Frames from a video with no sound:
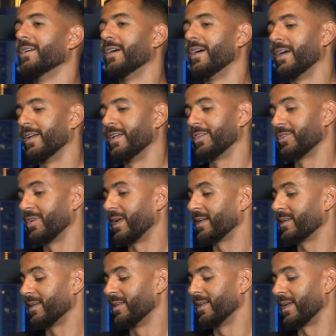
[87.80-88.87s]
Literally
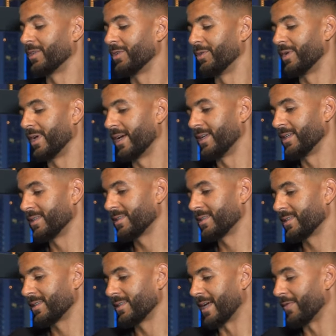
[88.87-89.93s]
like in like 2
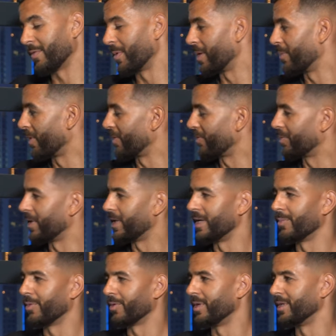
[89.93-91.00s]
days to have a bit of break from the
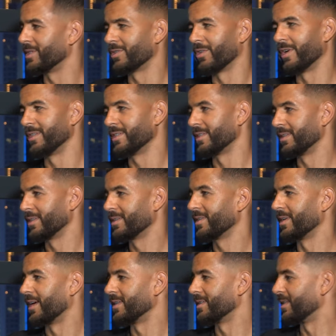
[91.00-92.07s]
heat, bro. The heat's crazy.
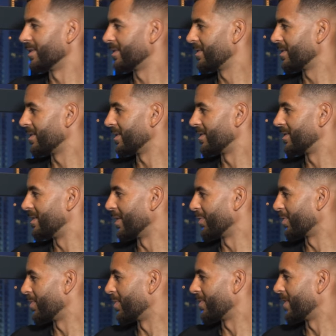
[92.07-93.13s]
It's
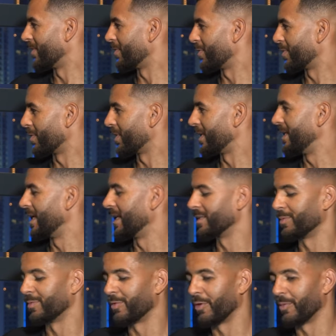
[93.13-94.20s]
different, bro. I've never felt heat like this
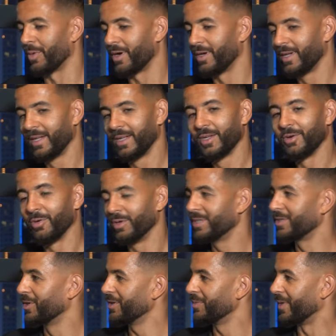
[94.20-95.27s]
before, but all
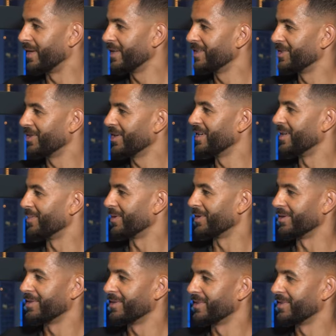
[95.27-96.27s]
is good, man. Enjoying it, bro.